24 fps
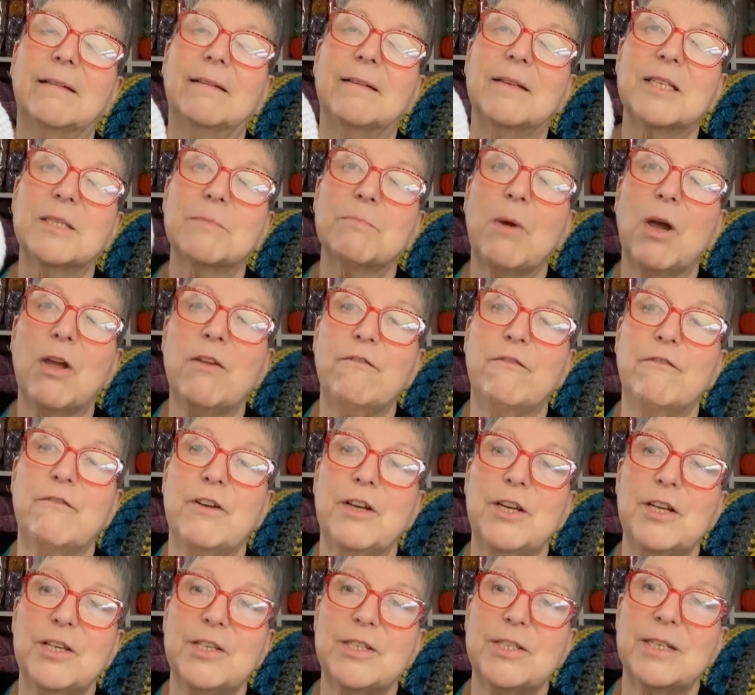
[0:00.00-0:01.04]
It's my
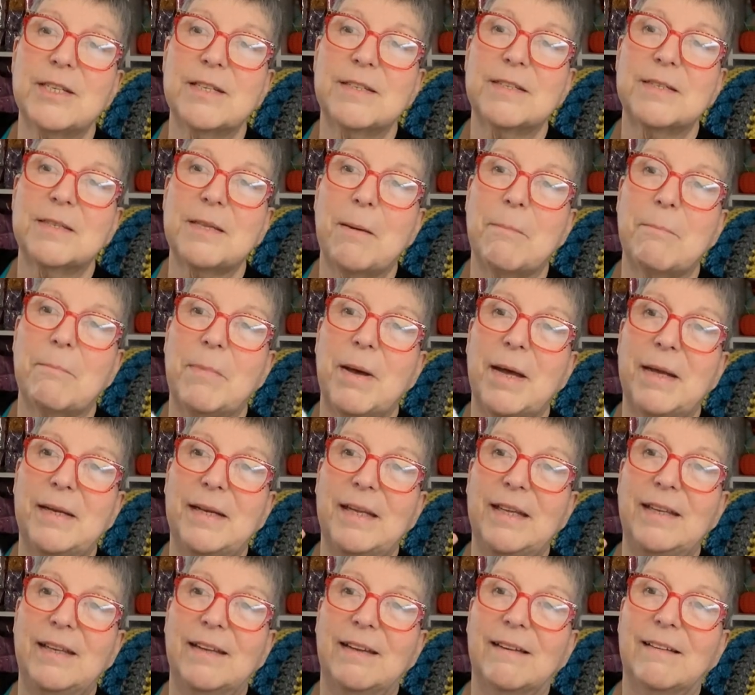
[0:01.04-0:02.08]
first sun
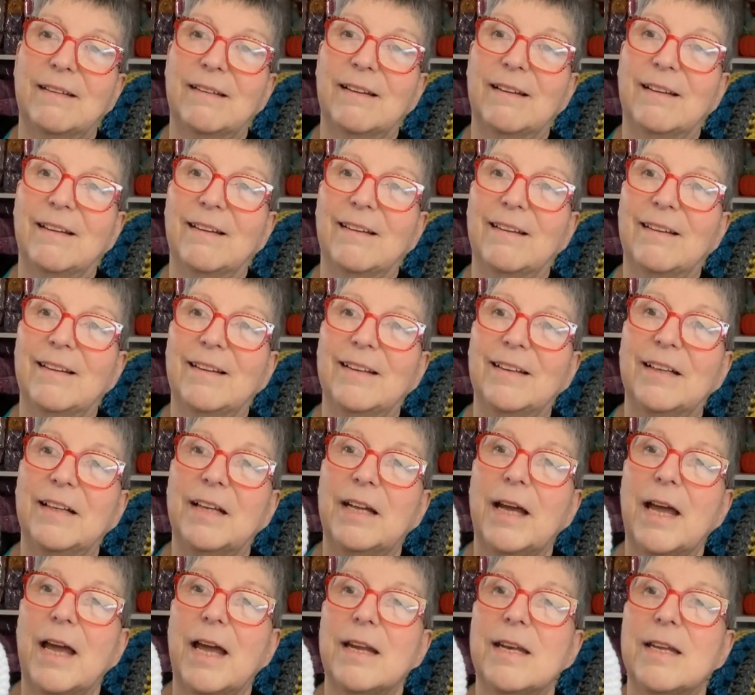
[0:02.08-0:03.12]
bunny,
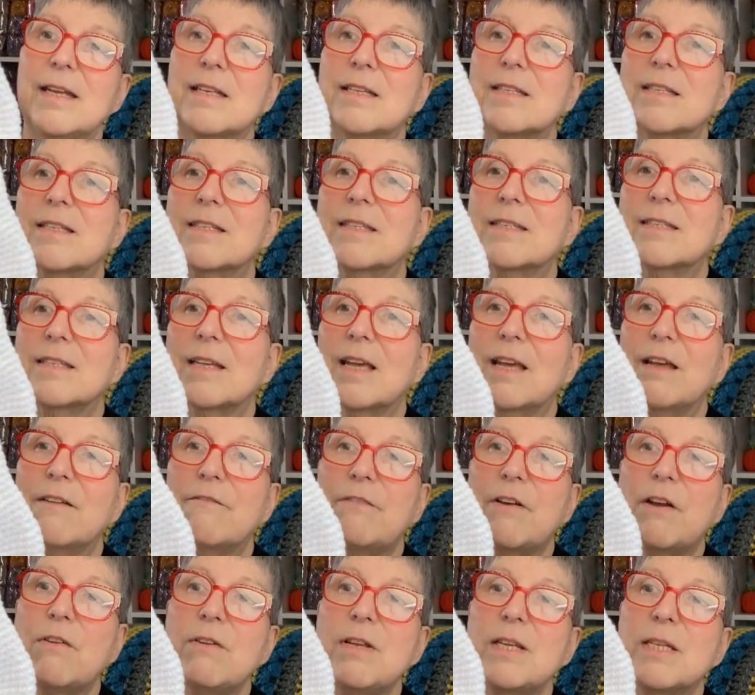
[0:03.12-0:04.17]
and it's a
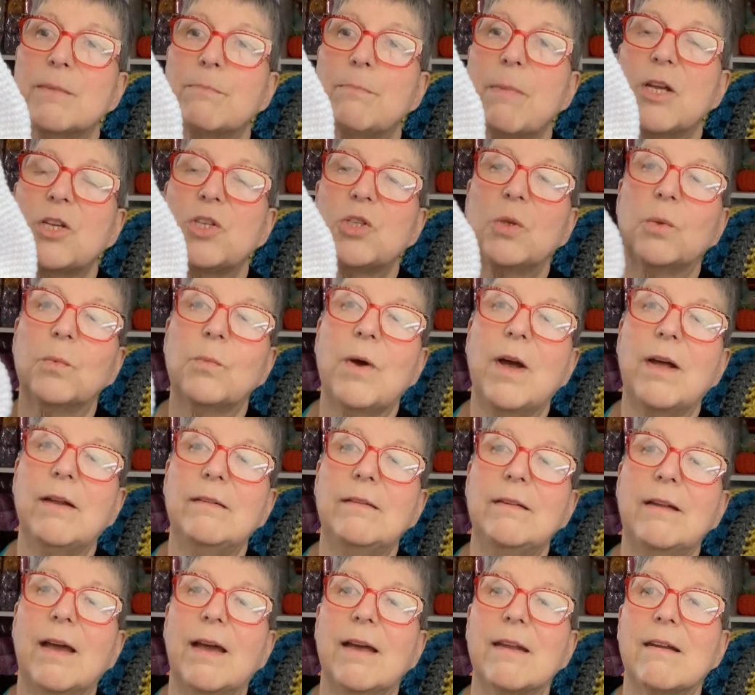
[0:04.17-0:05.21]
very special
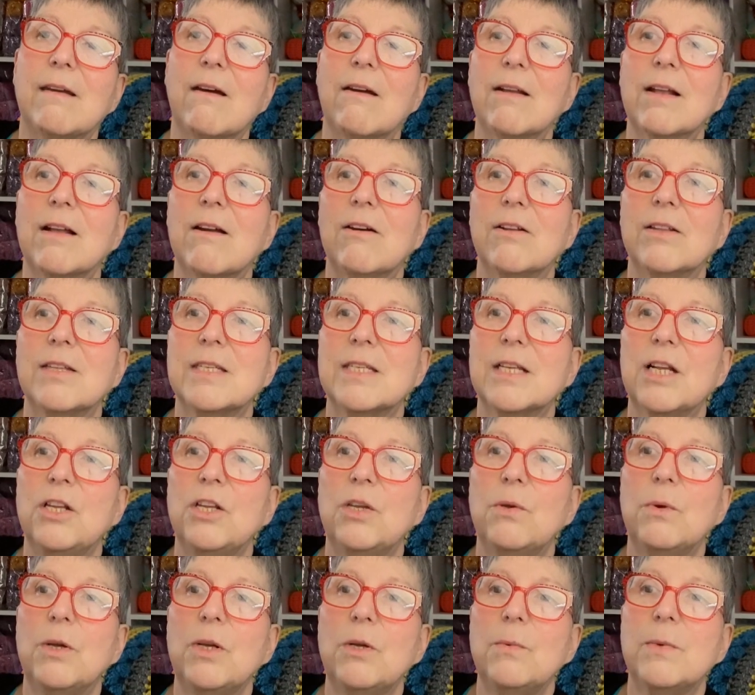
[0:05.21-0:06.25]
one, and I can't tell
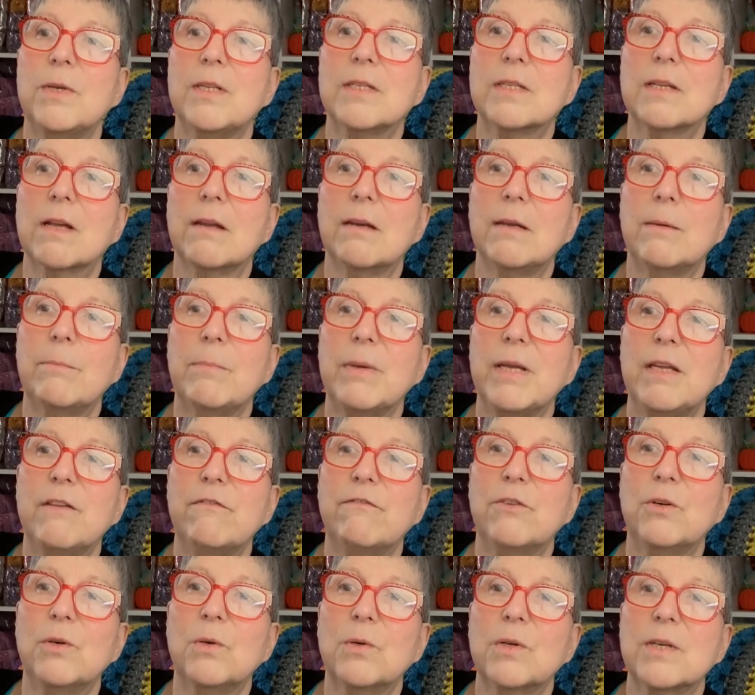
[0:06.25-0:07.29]
you who it's going to be
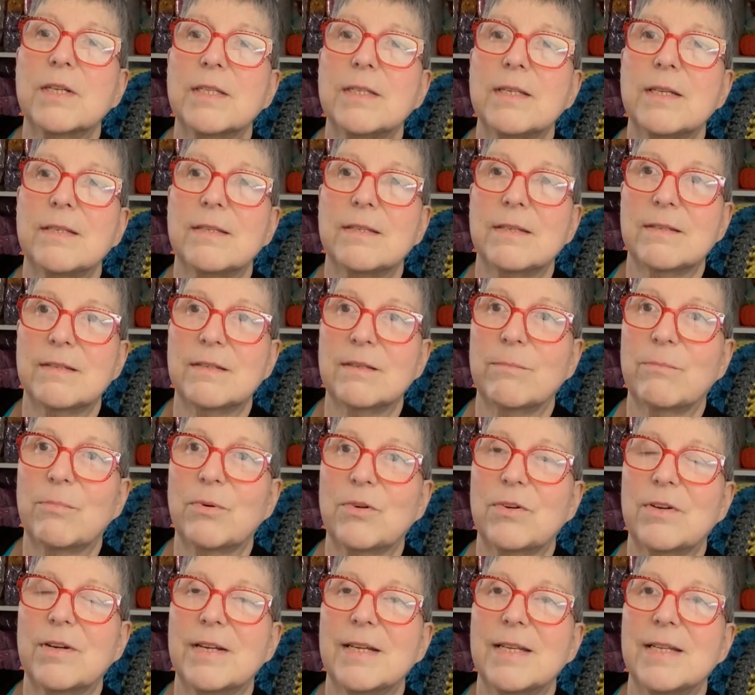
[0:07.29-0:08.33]
for, because it's a
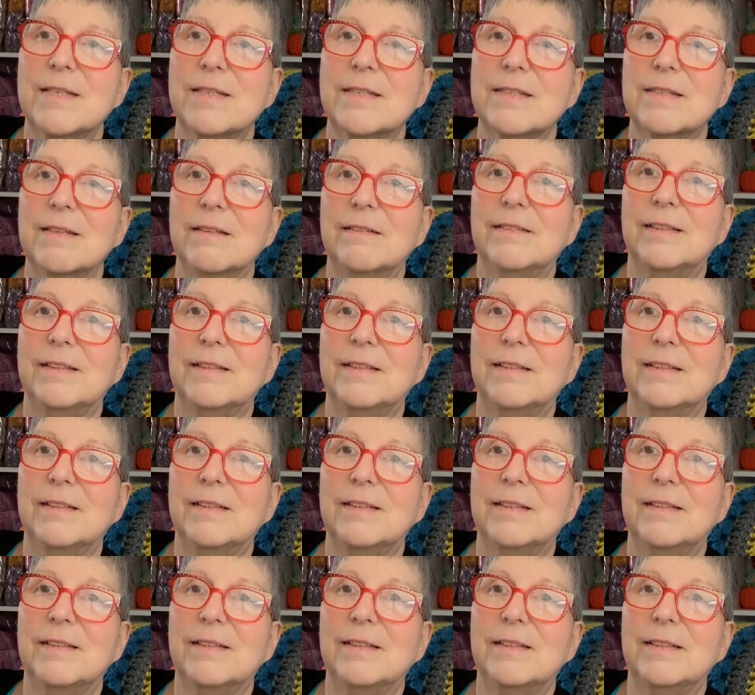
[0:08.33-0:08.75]
surprise,